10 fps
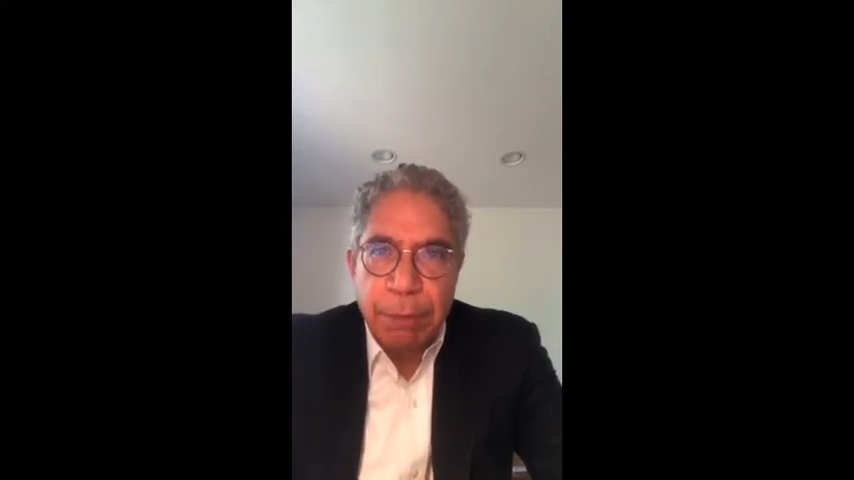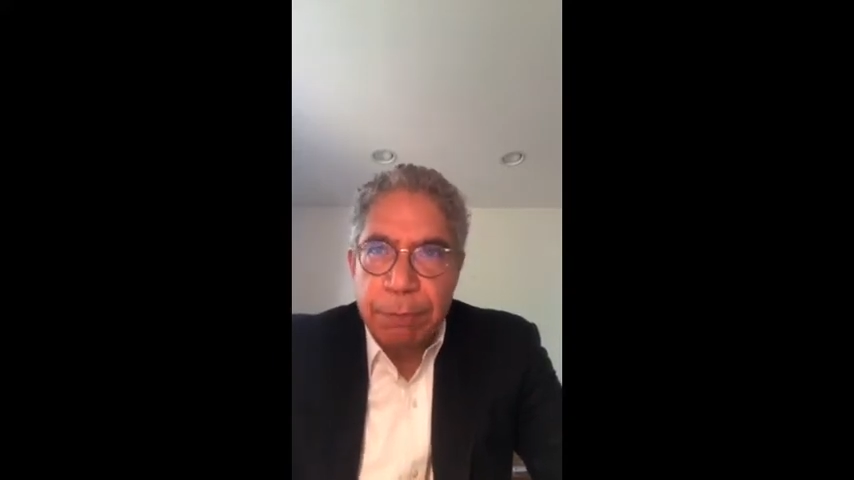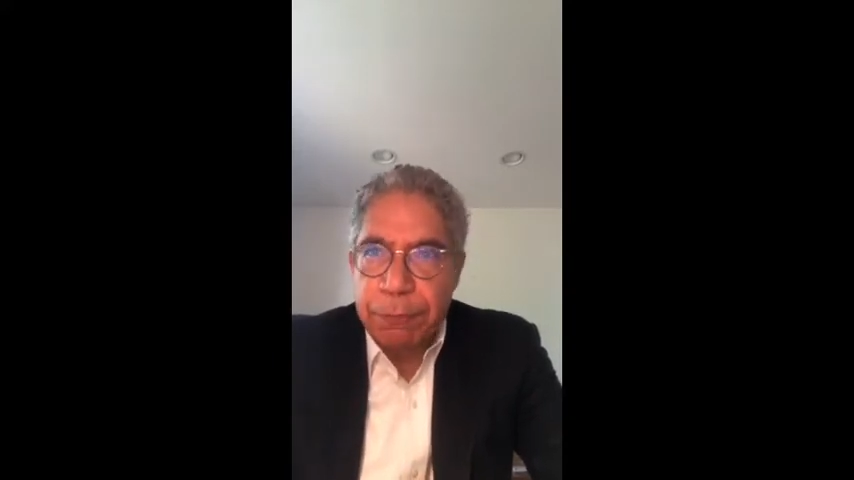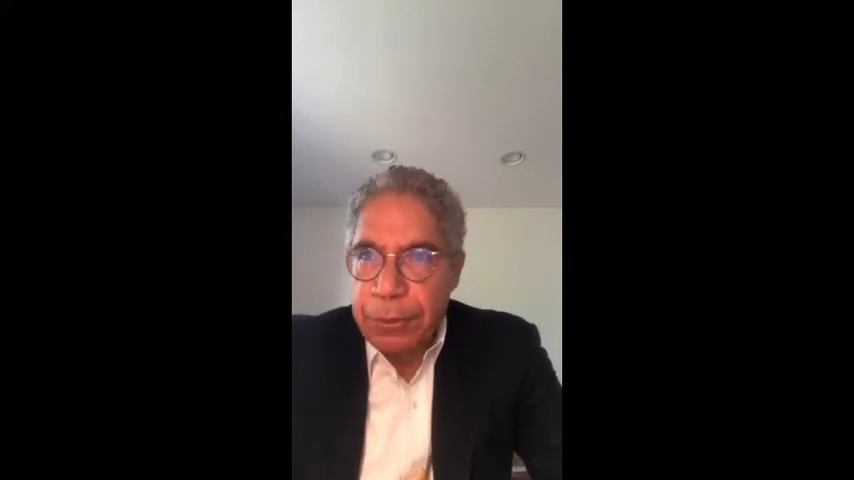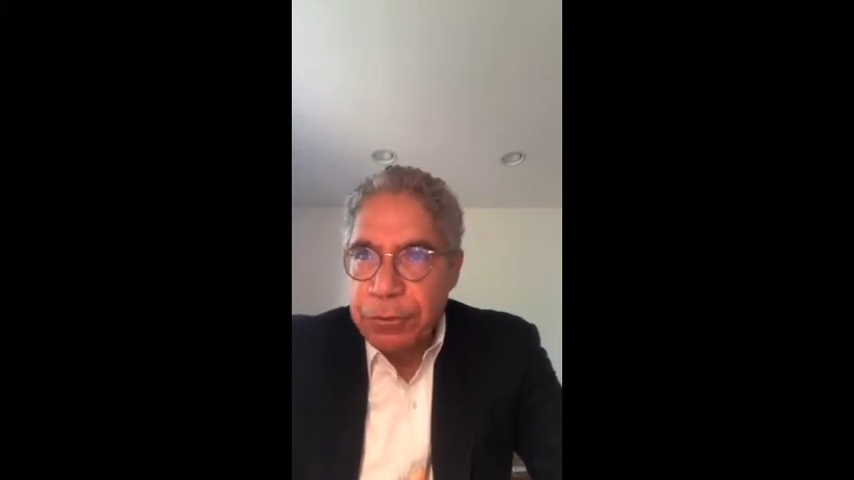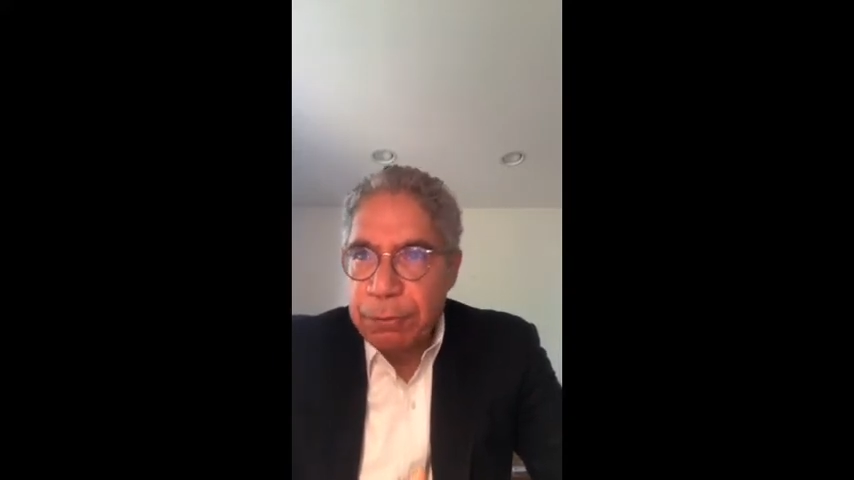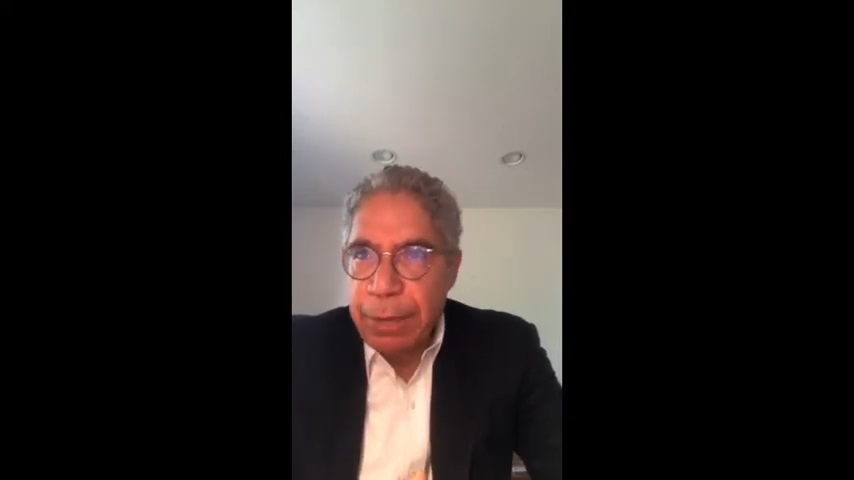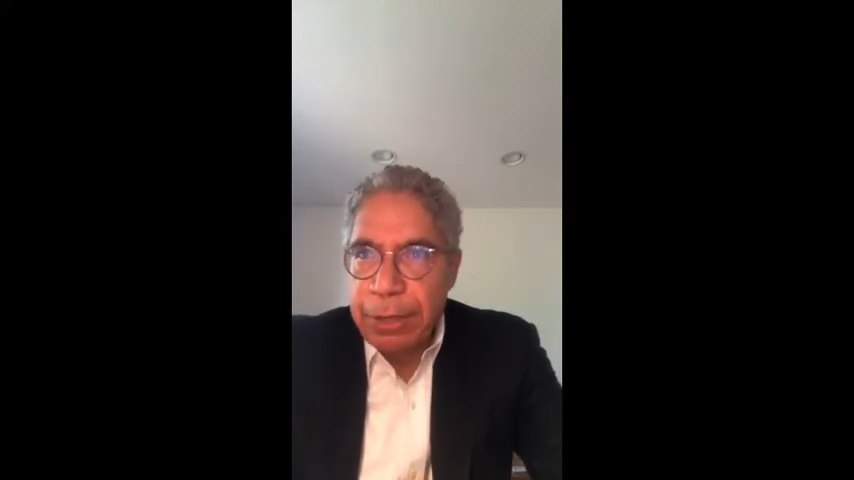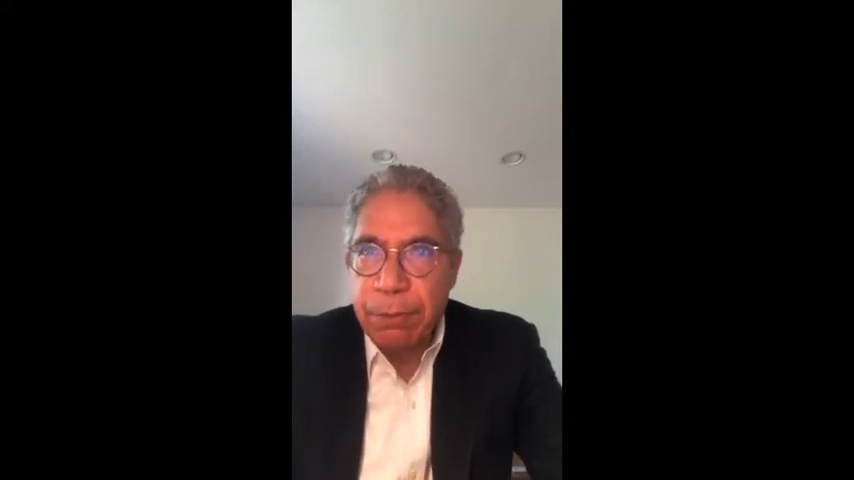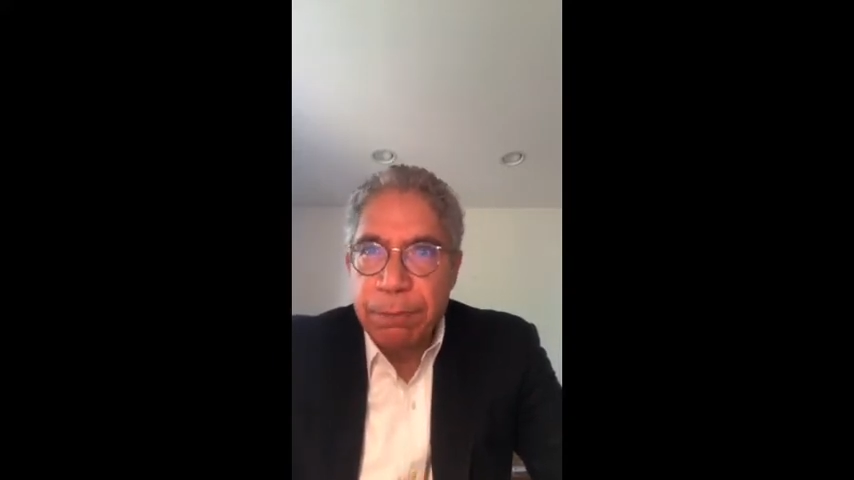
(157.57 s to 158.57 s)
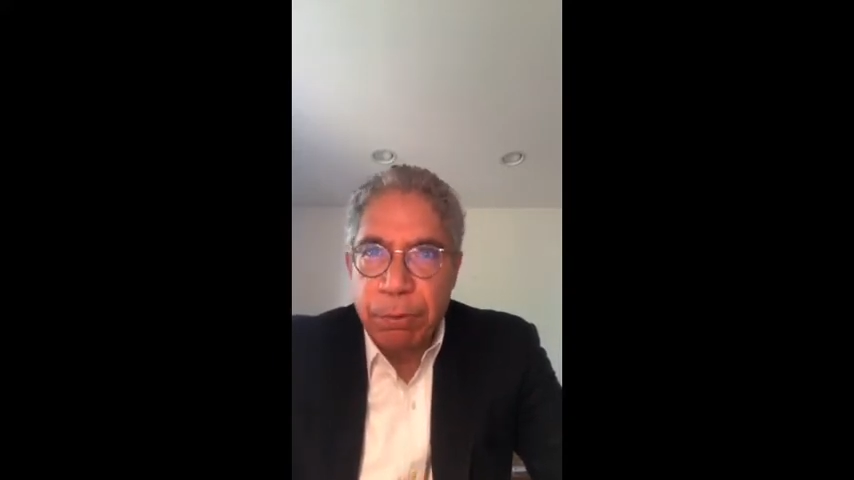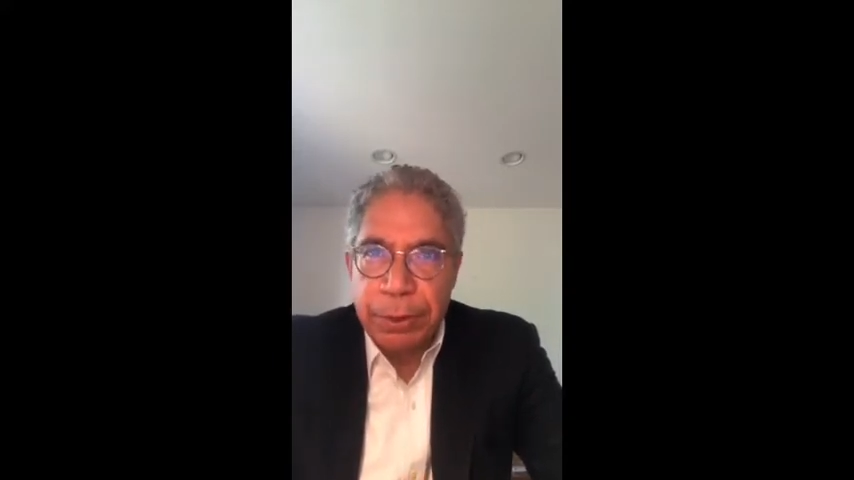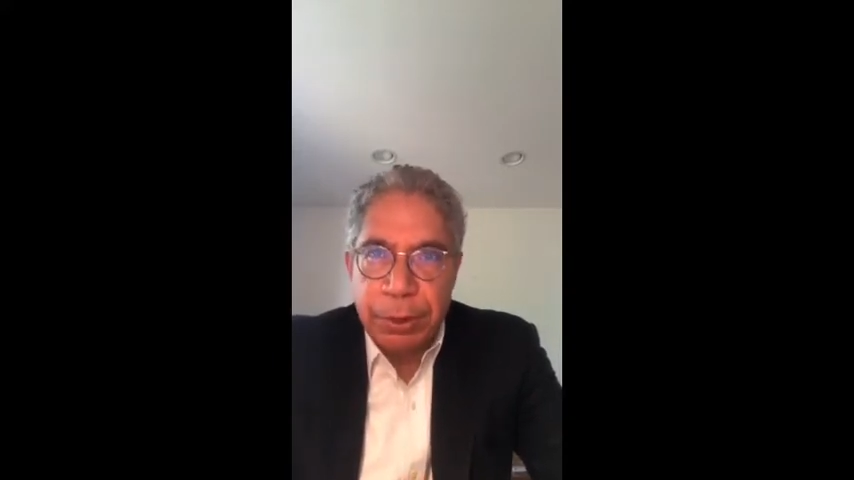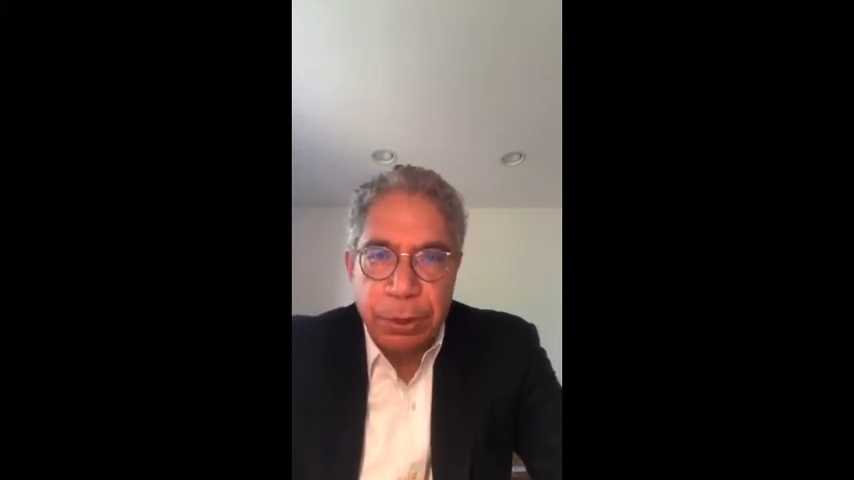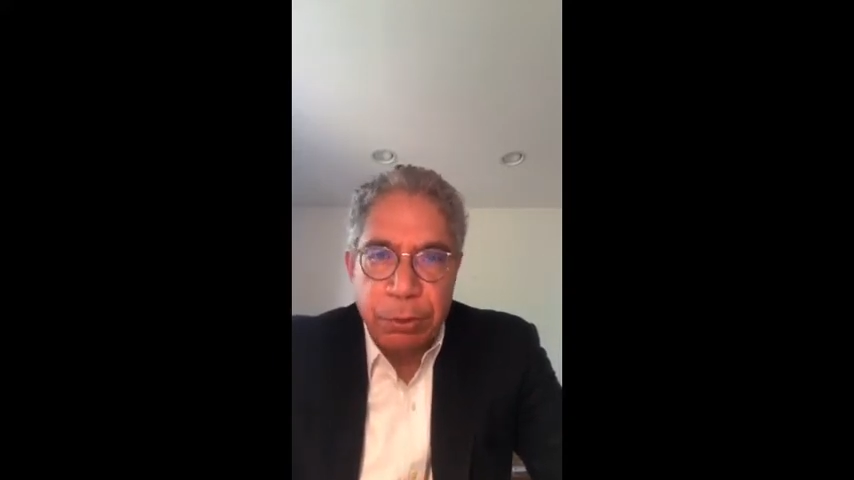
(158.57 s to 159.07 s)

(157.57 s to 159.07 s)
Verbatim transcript: Professor Michael Porter,